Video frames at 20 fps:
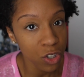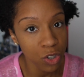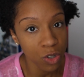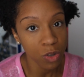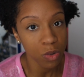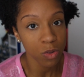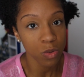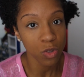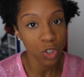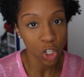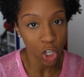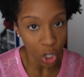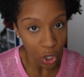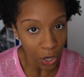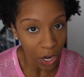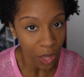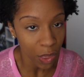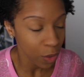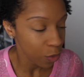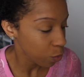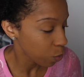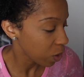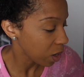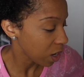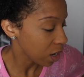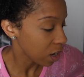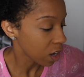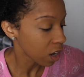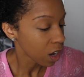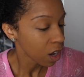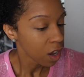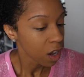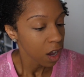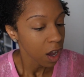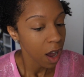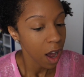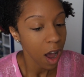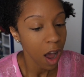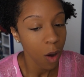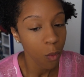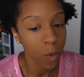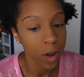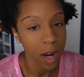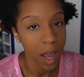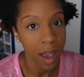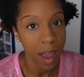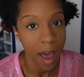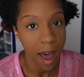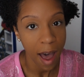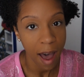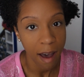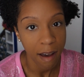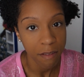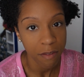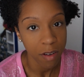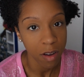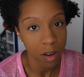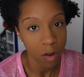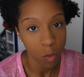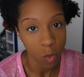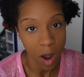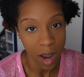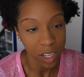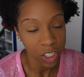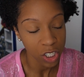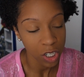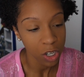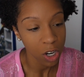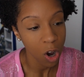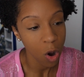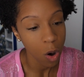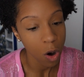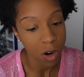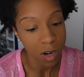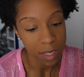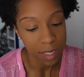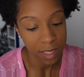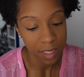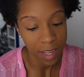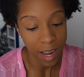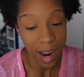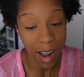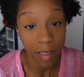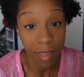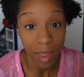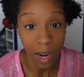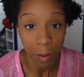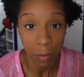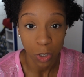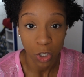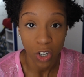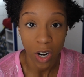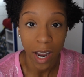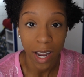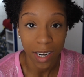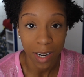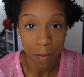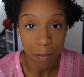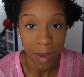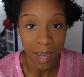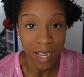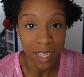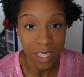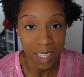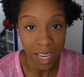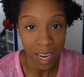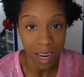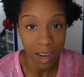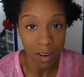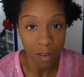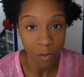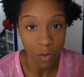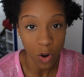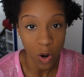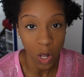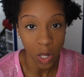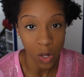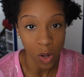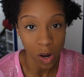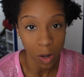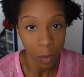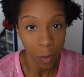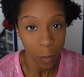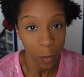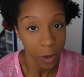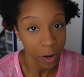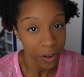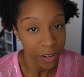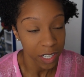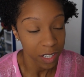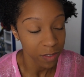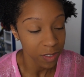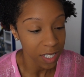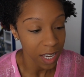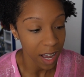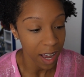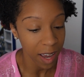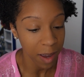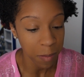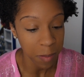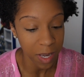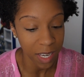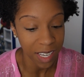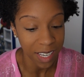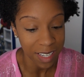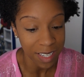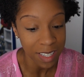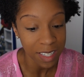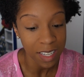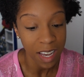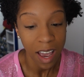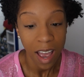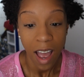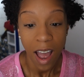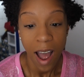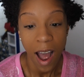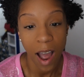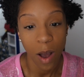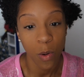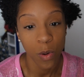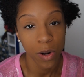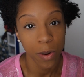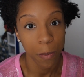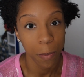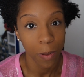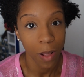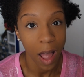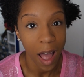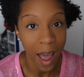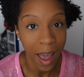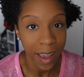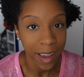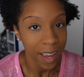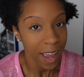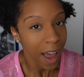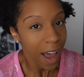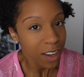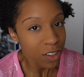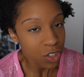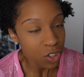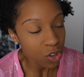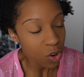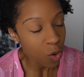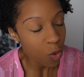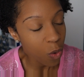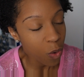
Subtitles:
do during the week, when I have a wash and go or a style that I'm trying to maintain for a longer period of time, is I would apply castor